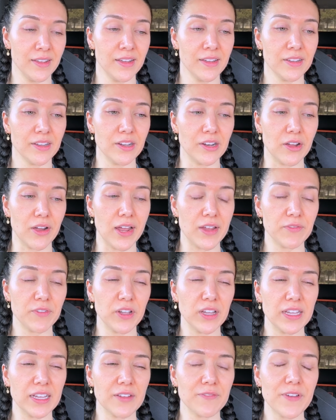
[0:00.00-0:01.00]
you know, I
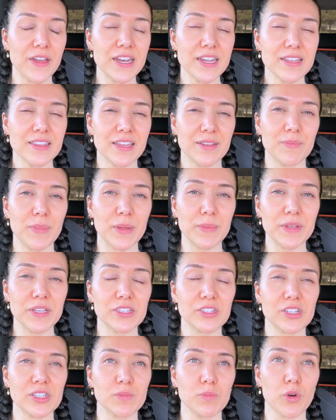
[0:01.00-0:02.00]
feel like if anything, maybe
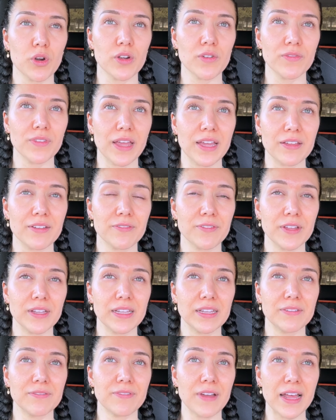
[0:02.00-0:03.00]
it's just more of like
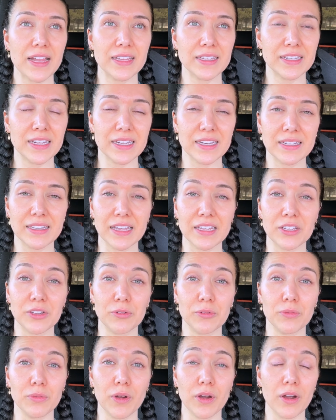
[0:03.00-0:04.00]
feeling validated, like
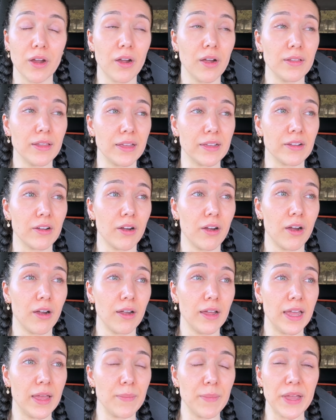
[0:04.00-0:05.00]
you, like,
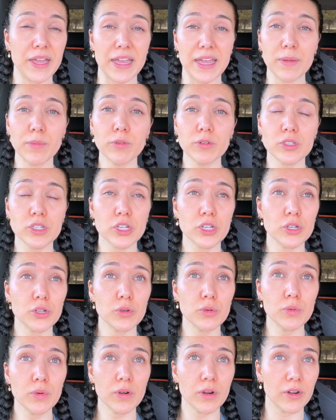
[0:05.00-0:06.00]
am I able
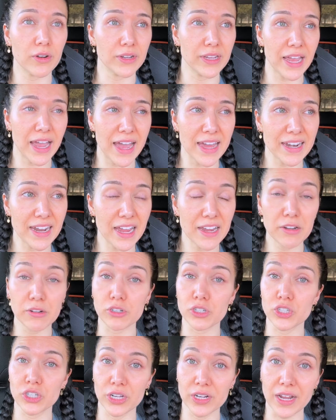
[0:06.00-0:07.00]
to, or can I, or
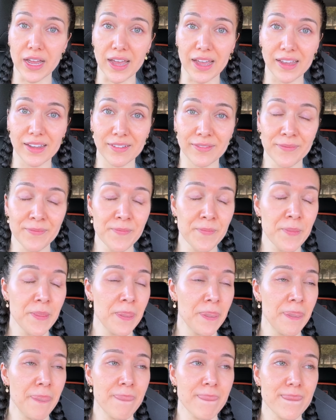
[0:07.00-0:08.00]
should I?
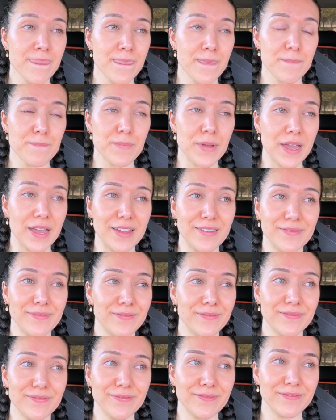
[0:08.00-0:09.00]
But
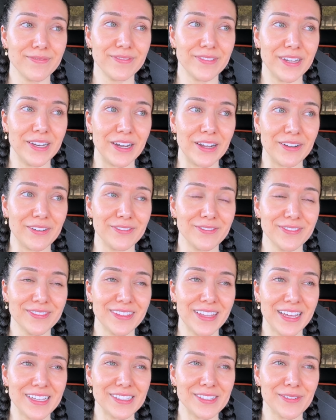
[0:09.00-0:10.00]
you know,
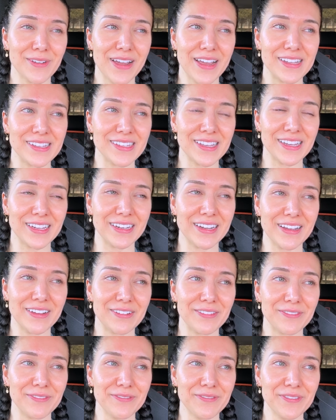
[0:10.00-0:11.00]
that's why it's like,
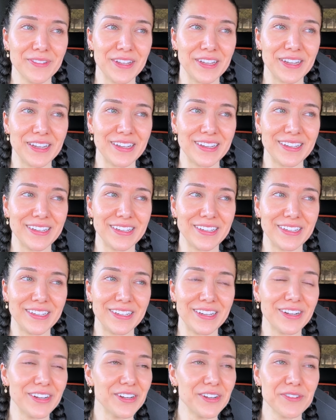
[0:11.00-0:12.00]
no, like
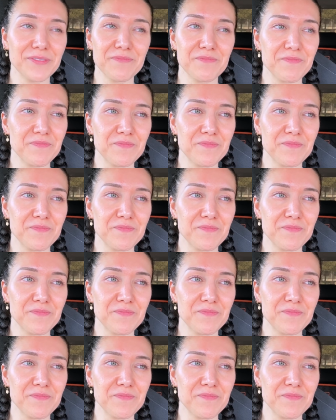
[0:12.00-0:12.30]
you're